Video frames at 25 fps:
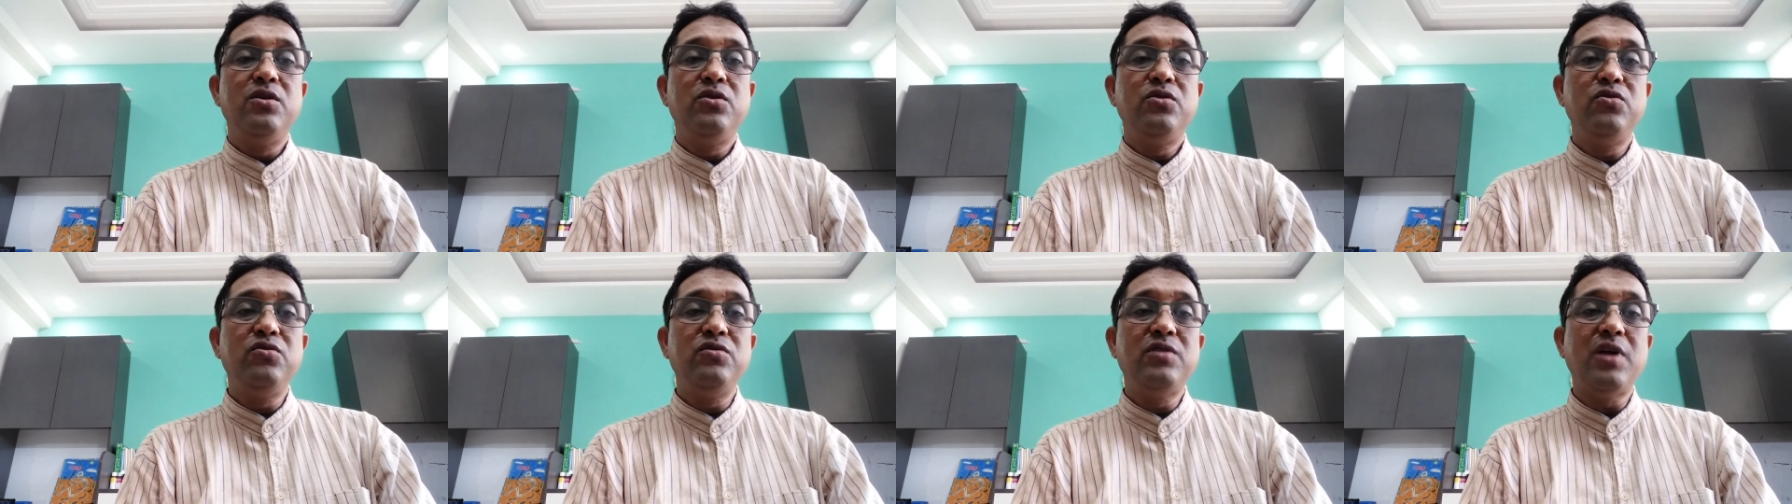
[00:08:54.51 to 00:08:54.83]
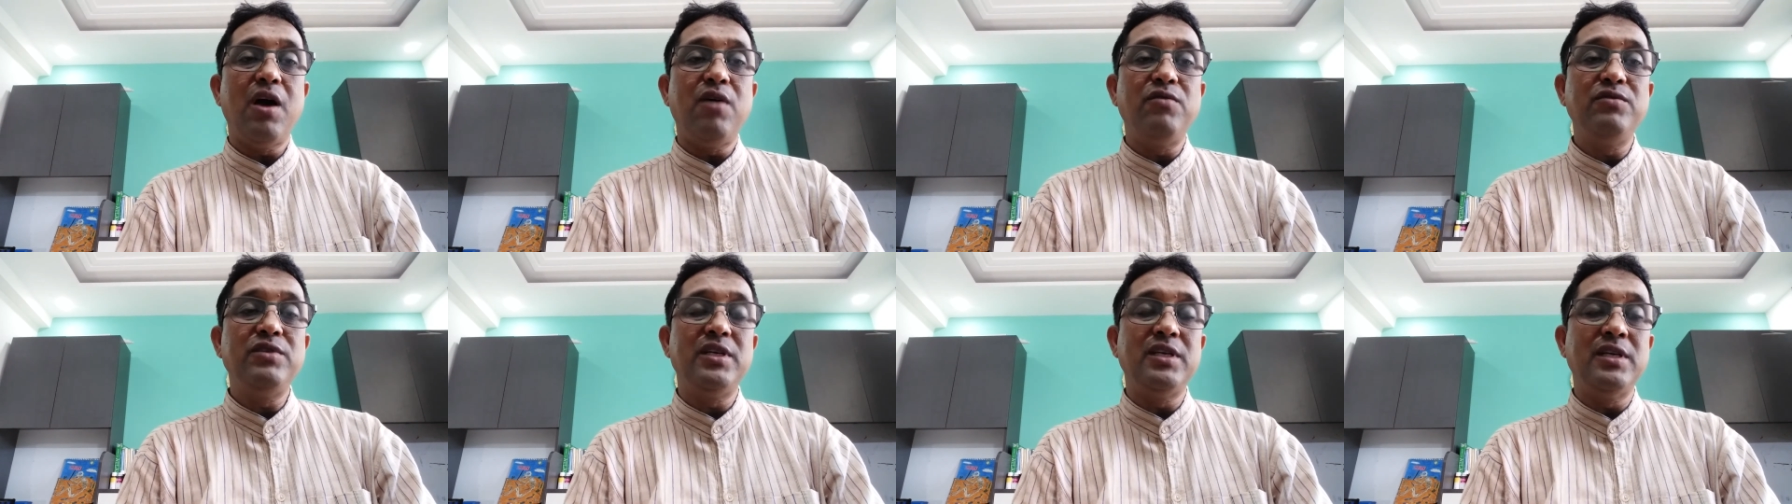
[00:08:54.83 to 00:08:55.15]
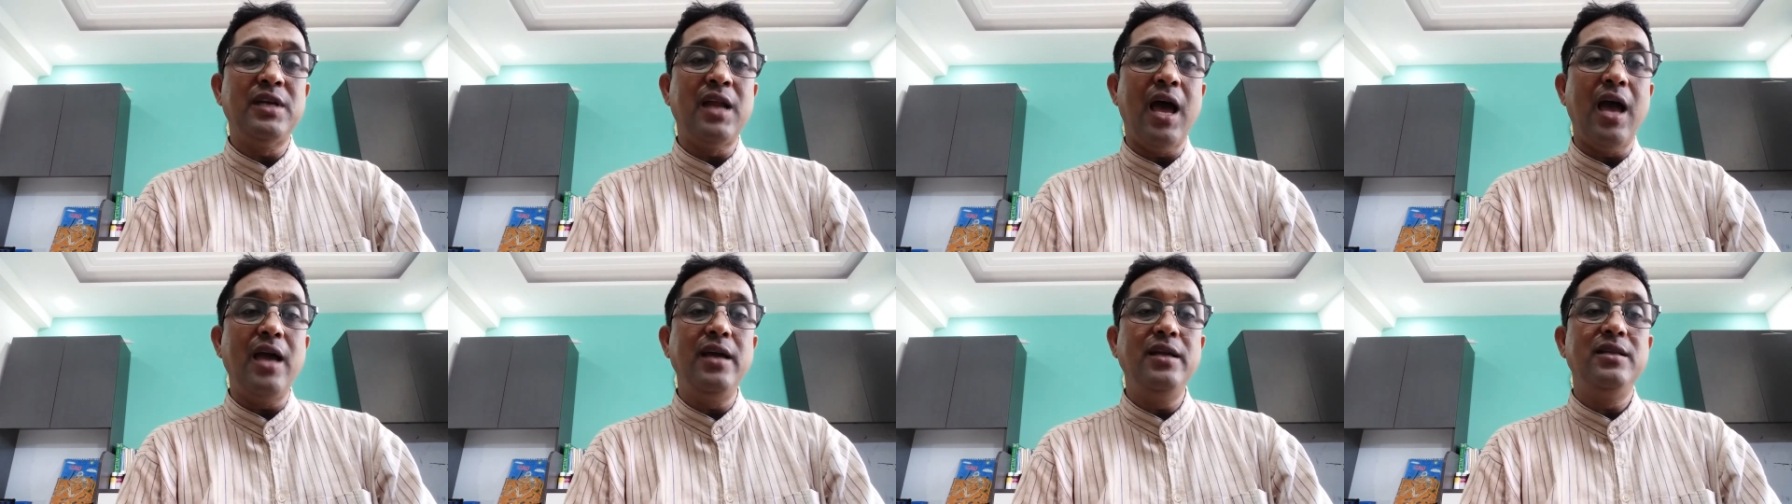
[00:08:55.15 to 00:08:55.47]

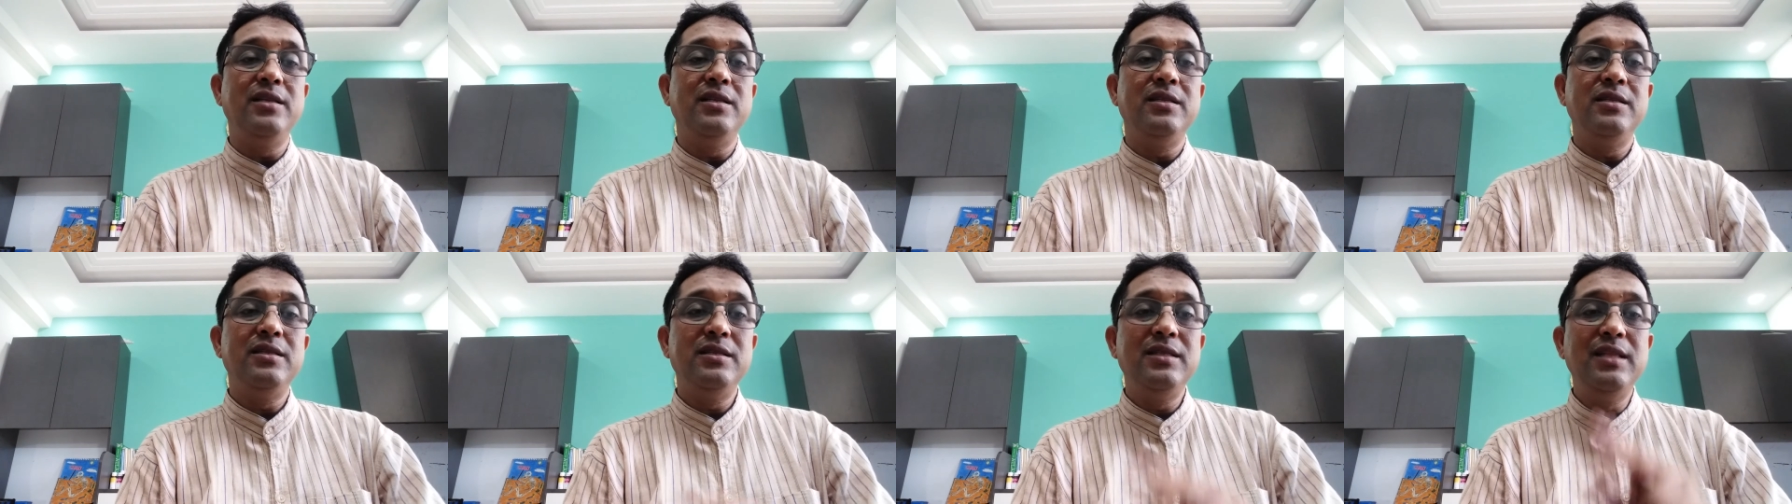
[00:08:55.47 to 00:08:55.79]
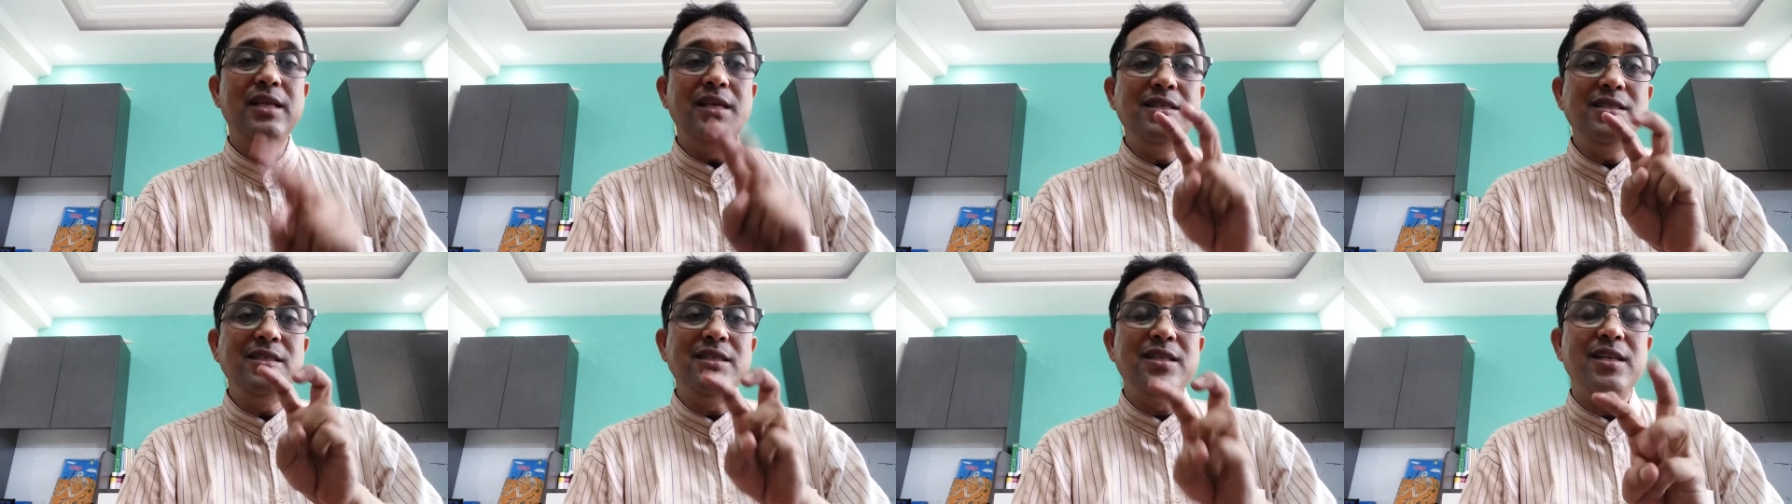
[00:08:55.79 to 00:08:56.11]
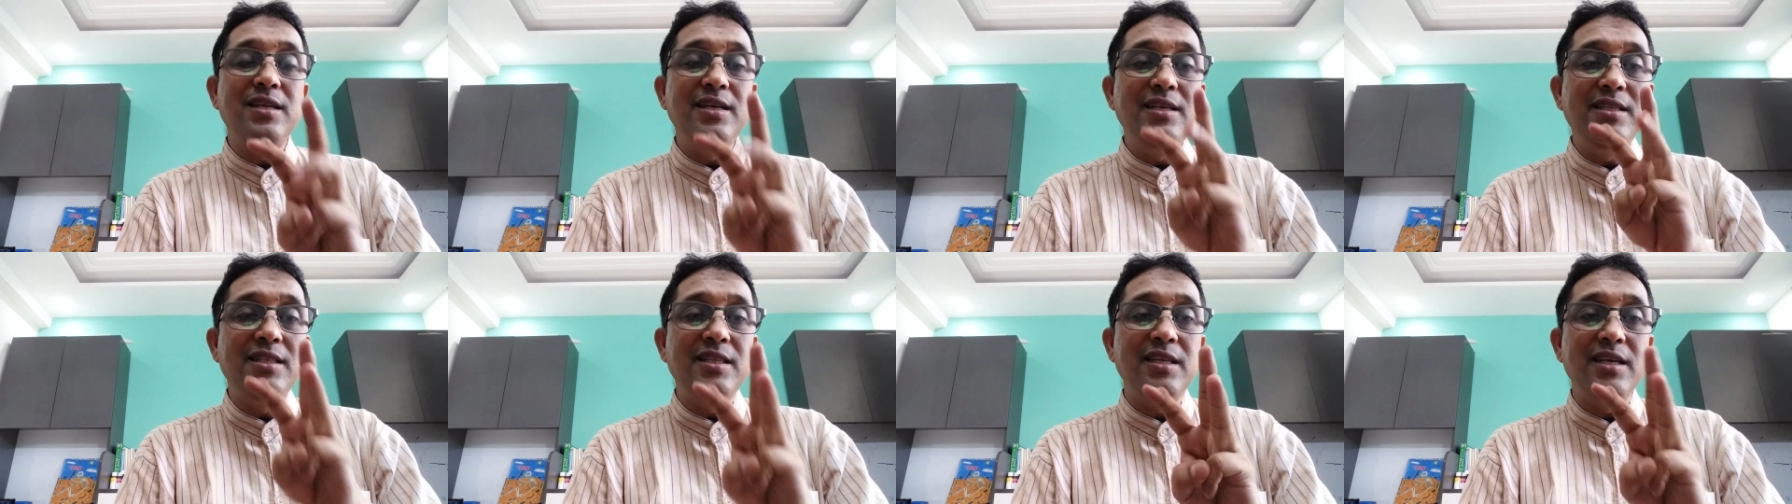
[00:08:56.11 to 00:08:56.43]
2009, these
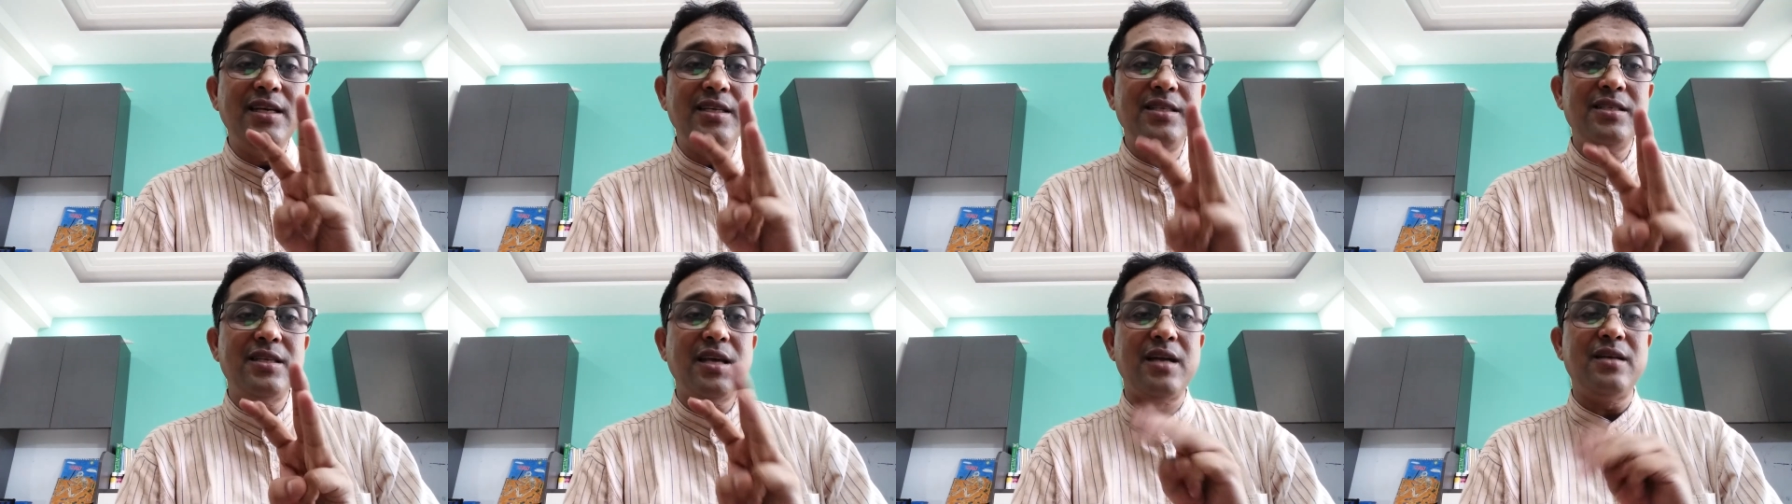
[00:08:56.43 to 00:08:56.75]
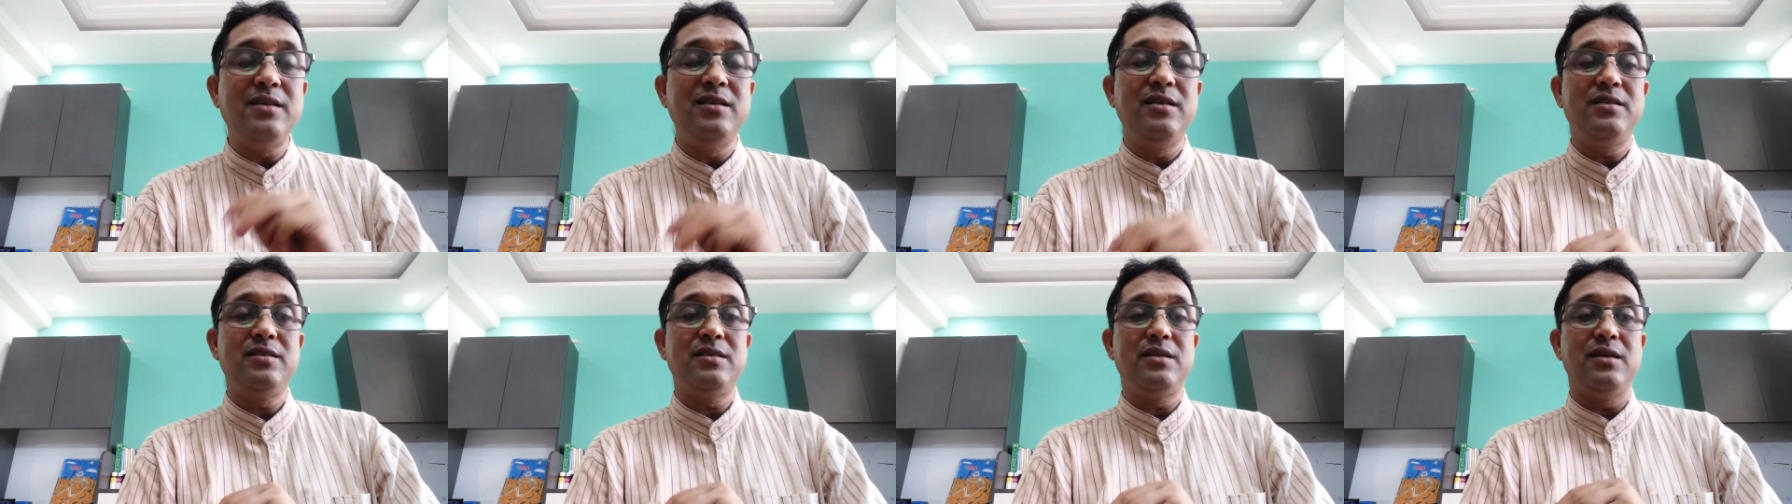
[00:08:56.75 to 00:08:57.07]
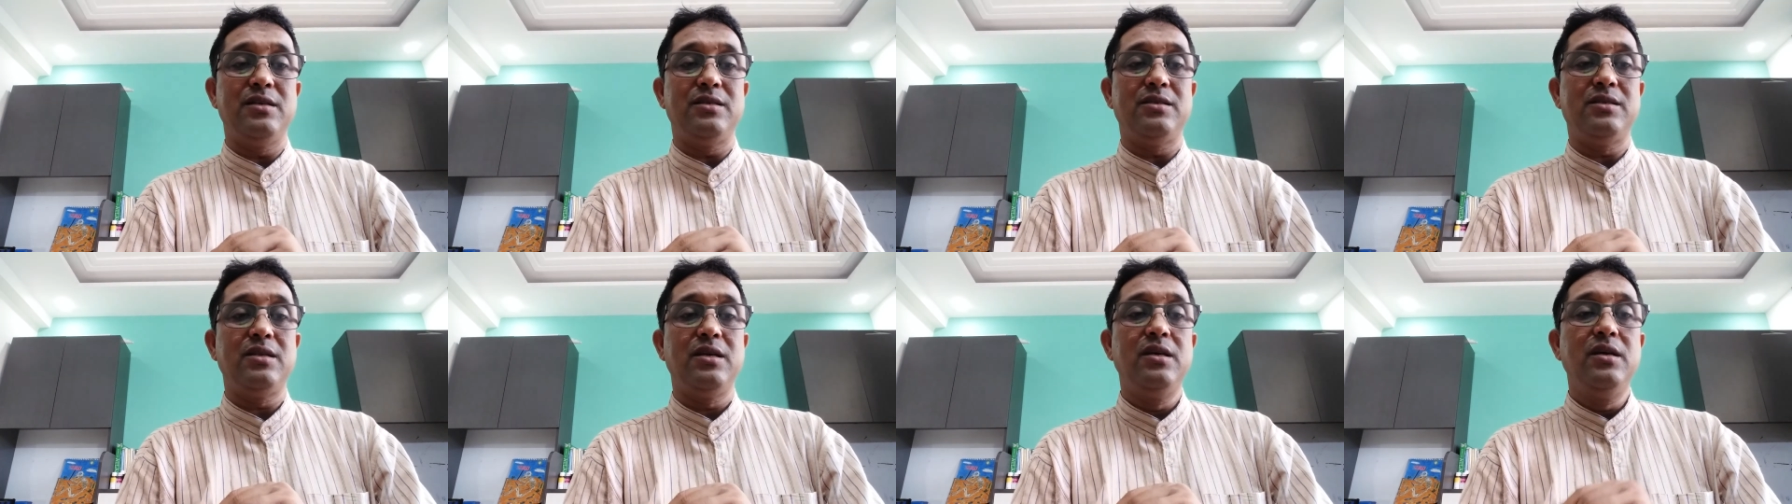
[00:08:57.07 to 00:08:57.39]
three things are
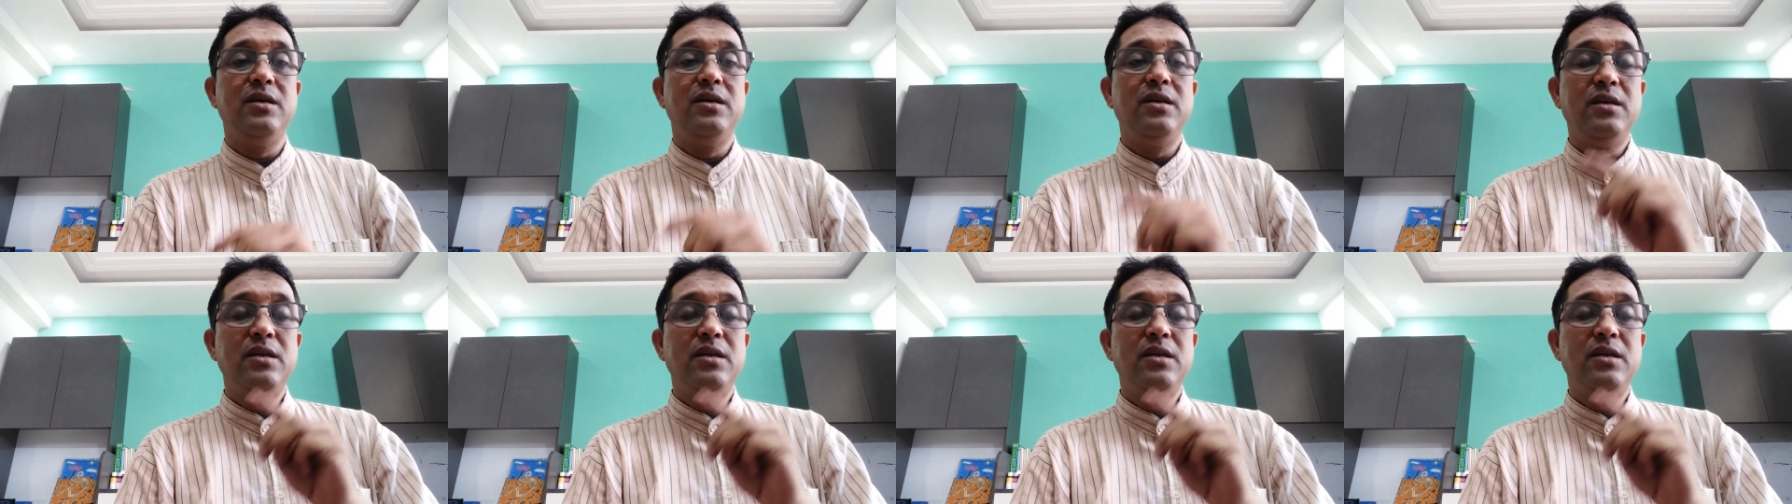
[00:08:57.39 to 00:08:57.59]
discussed: